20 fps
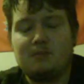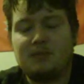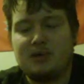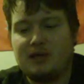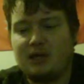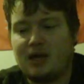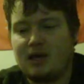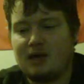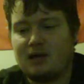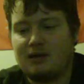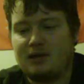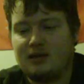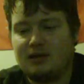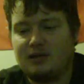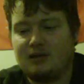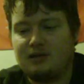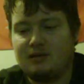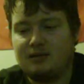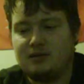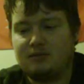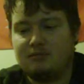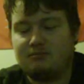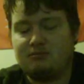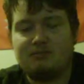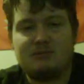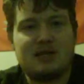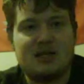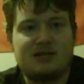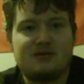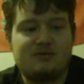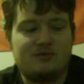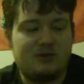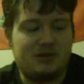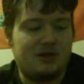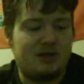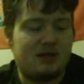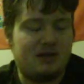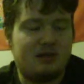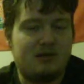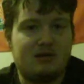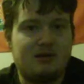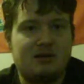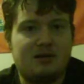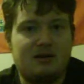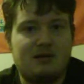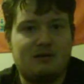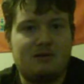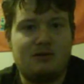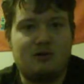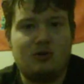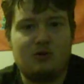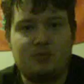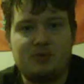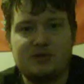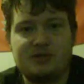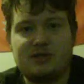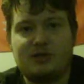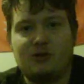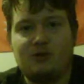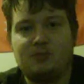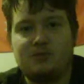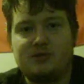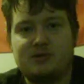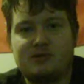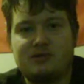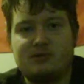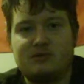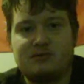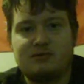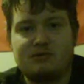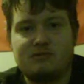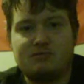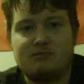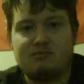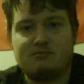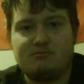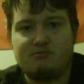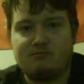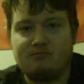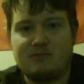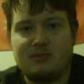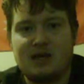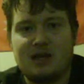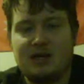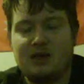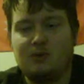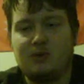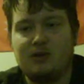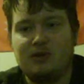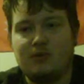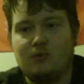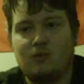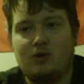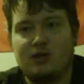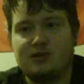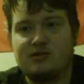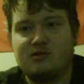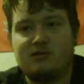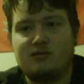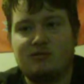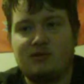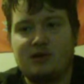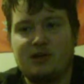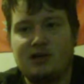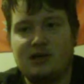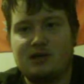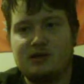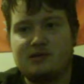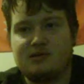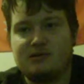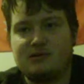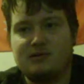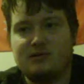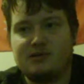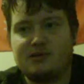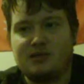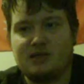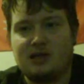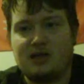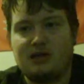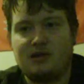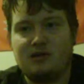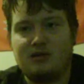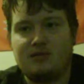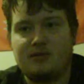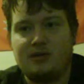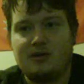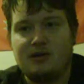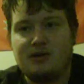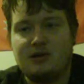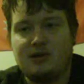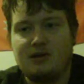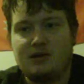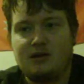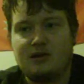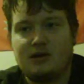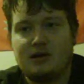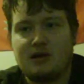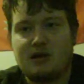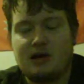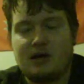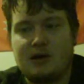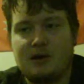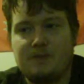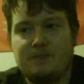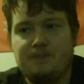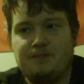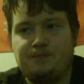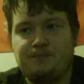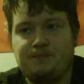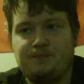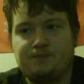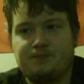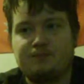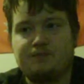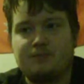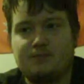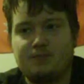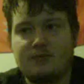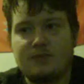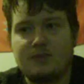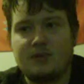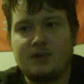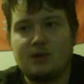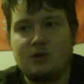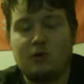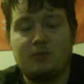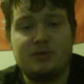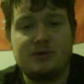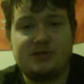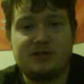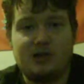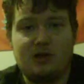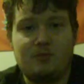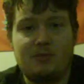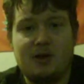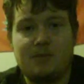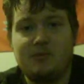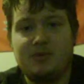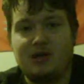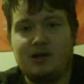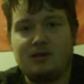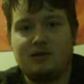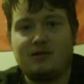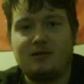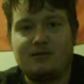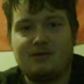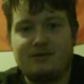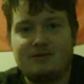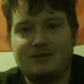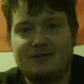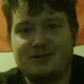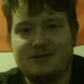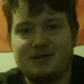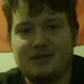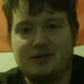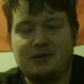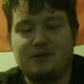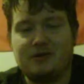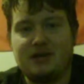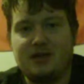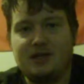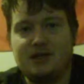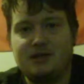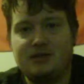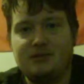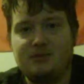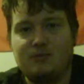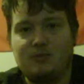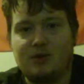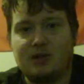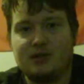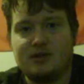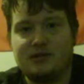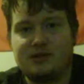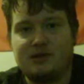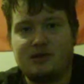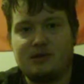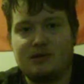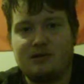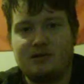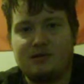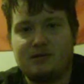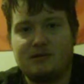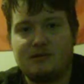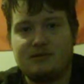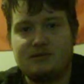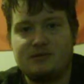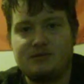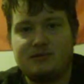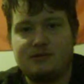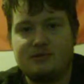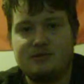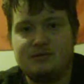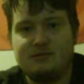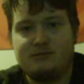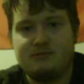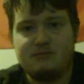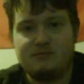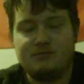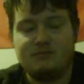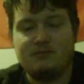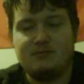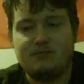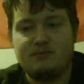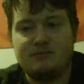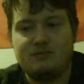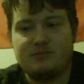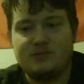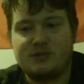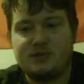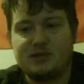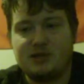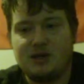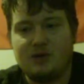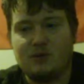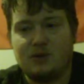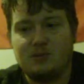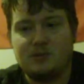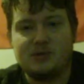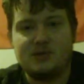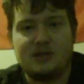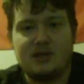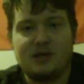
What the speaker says: But yeah, that's really it. I hope this helps anyone that wants a 3DS and is thinking of it. I hope this helped my mate. because I know he wanted to see what it was